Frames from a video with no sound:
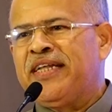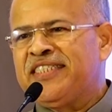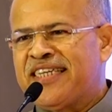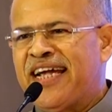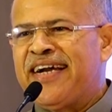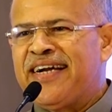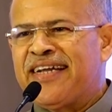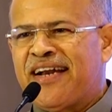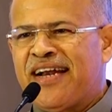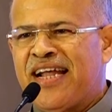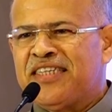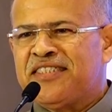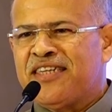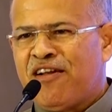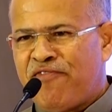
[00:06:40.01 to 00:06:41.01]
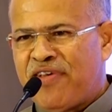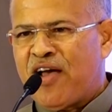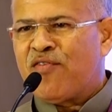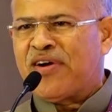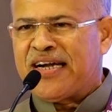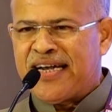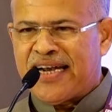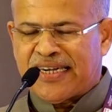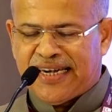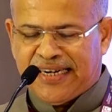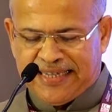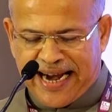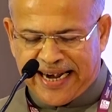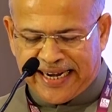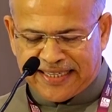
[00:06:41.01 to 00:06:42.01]
Through Mensa International, we
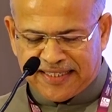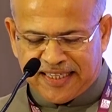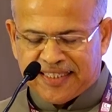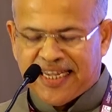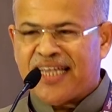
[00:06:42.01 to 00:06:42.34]
have conducted